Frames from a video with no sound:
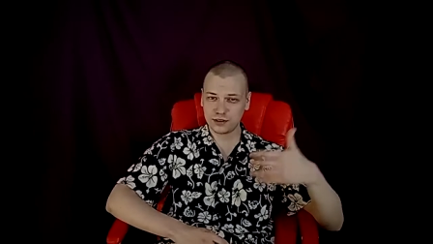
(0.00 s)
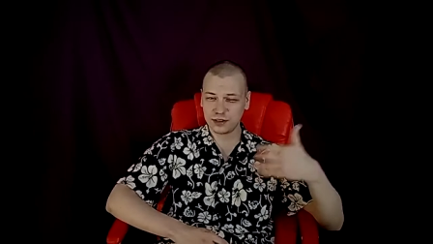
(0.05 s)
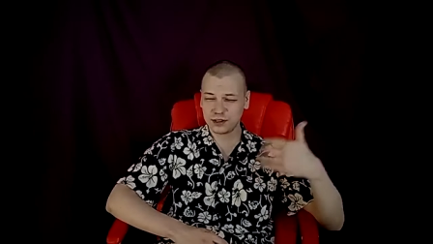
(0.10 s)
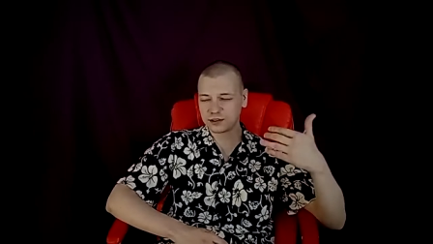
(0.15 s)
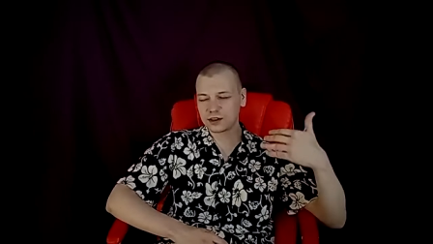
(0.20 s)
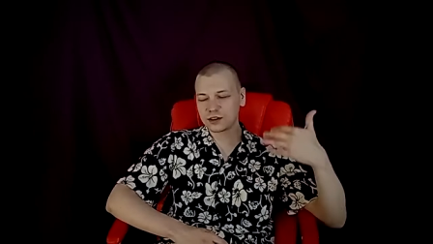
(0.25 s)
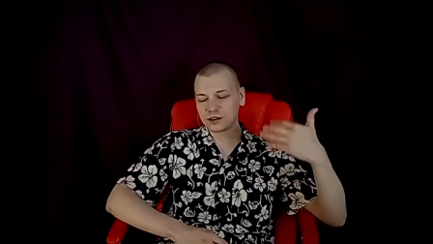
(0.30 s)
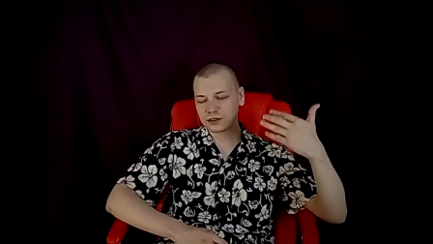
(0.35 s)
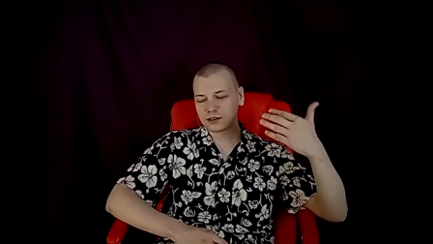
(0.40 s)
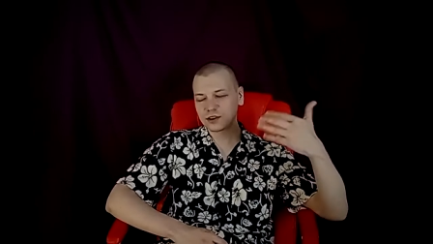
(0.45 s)
Like
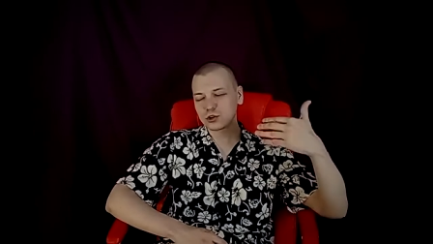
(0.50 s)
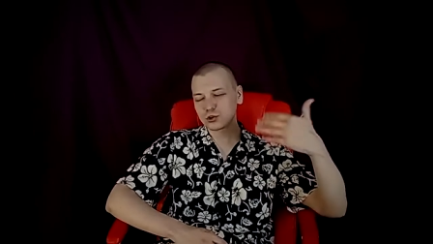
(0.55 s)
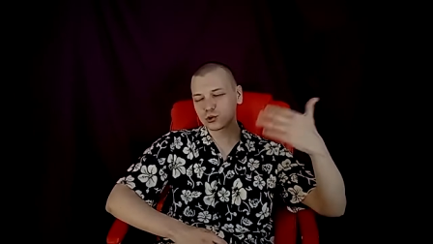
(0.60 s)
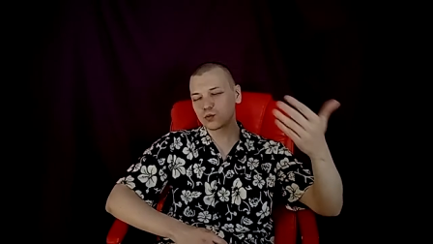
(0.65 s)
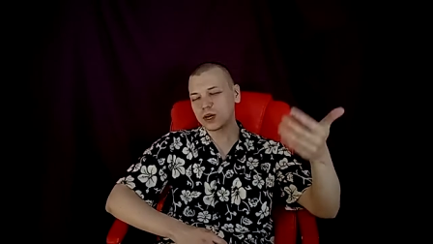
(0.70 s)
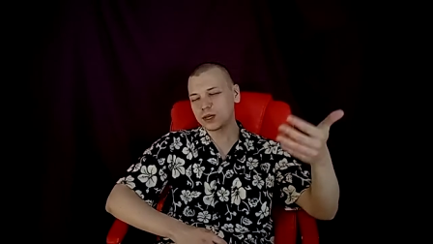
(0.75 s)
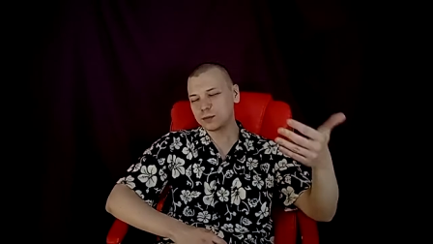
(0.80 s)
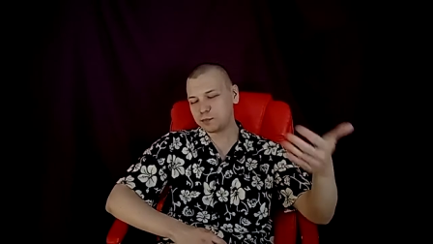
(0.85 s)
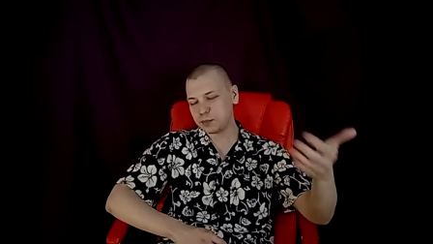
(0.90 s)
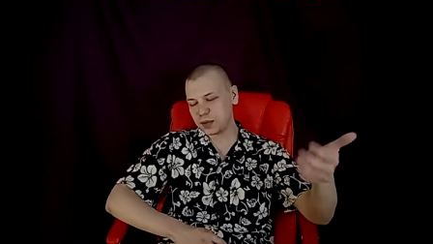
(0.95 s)
th- there's
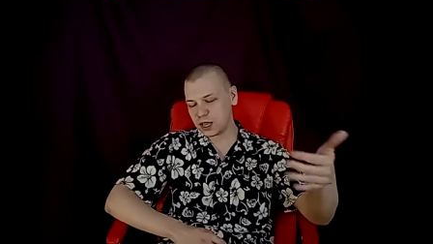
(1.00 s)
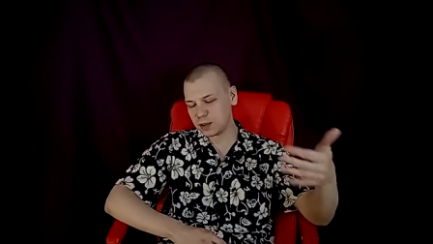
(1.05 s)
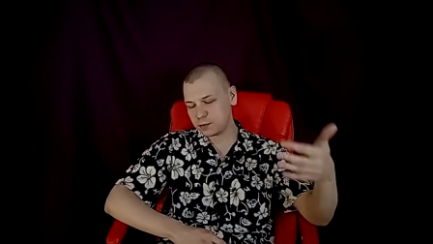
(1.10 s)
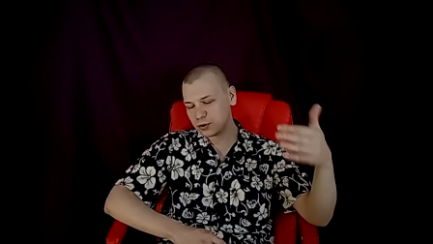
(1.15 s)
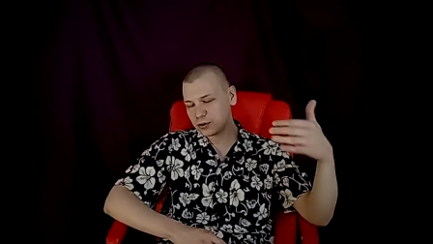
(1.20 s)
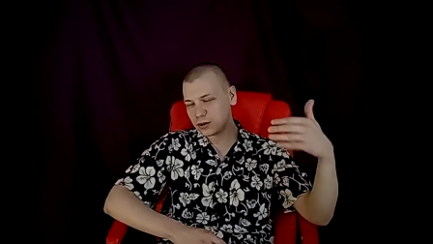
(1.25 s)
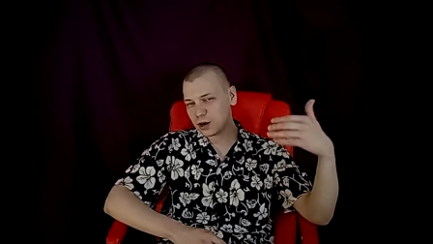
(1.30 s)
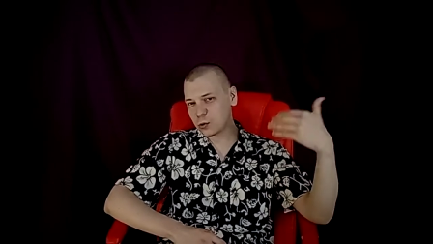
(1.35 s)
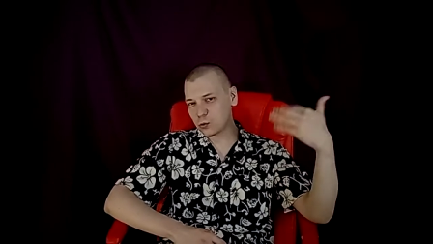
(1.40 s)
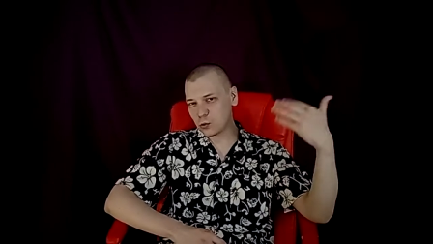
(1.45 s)
one
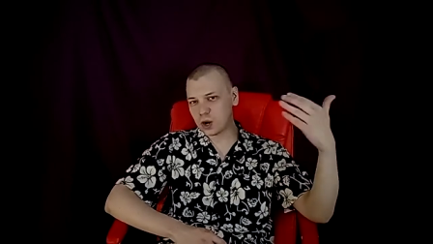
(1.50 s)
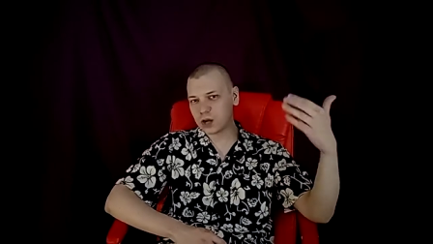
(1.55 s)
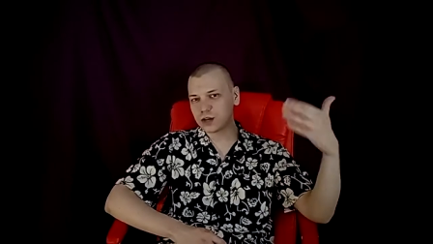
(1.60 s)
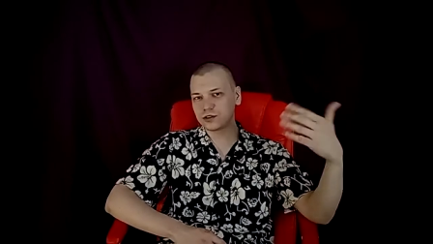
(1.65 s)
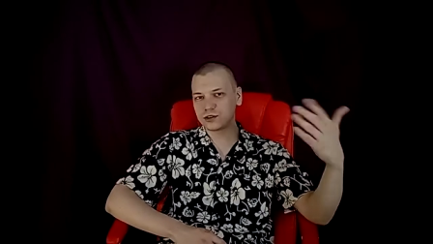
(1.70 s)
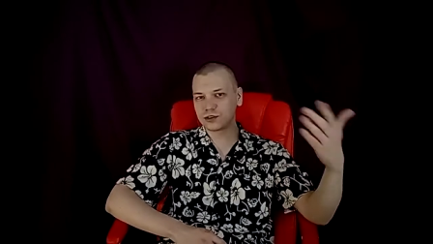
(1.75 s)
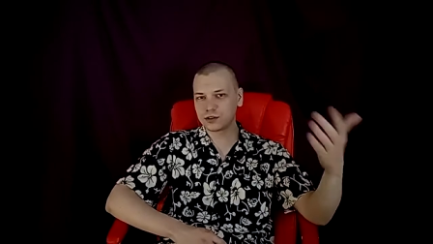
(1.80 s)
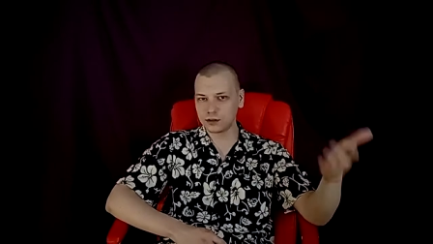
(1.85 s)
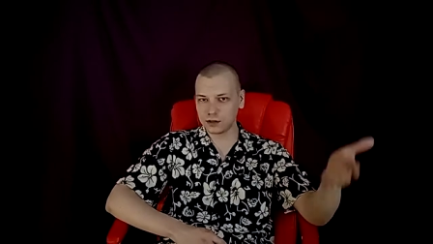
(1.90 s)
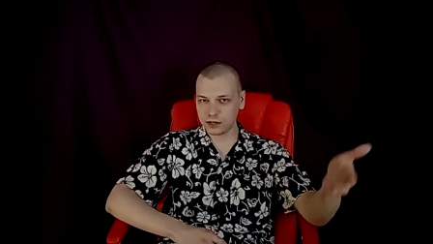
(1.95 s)
paper I
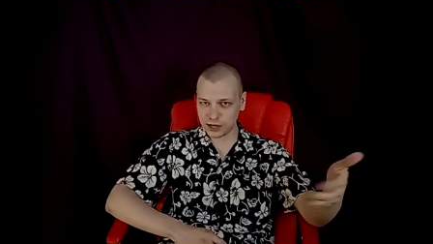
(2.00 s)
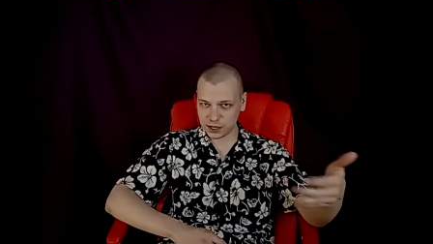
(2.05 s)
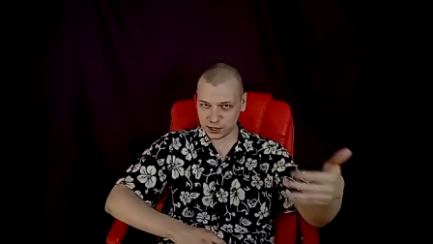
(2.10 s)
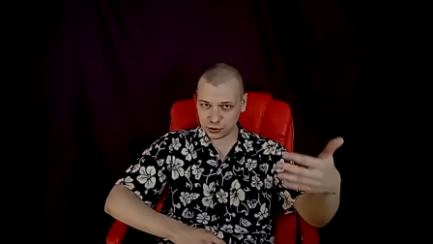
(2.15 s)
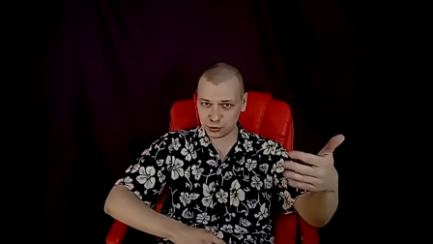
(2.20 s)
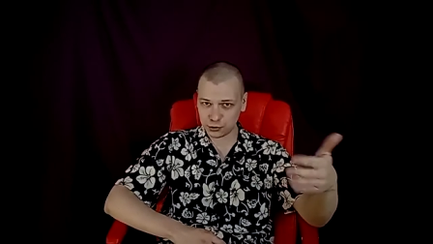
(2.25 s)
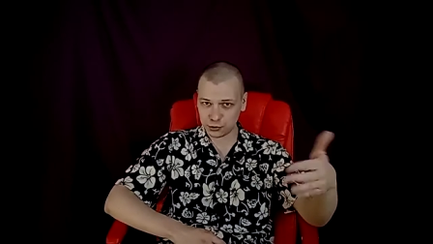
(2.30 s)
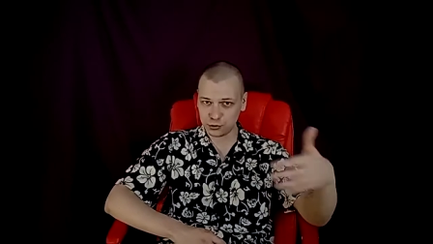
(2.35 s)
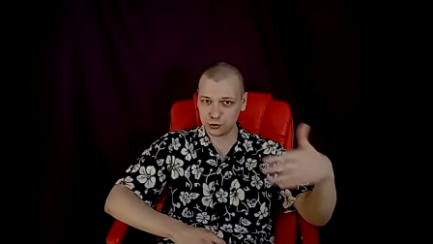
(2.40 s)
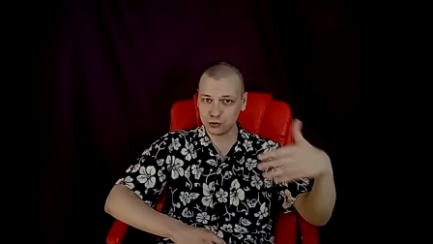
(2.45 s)
wanted to link
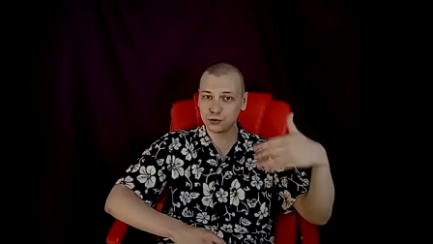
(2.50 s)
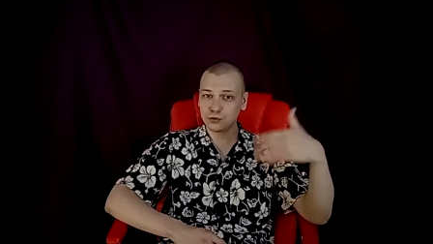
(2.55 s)
to you,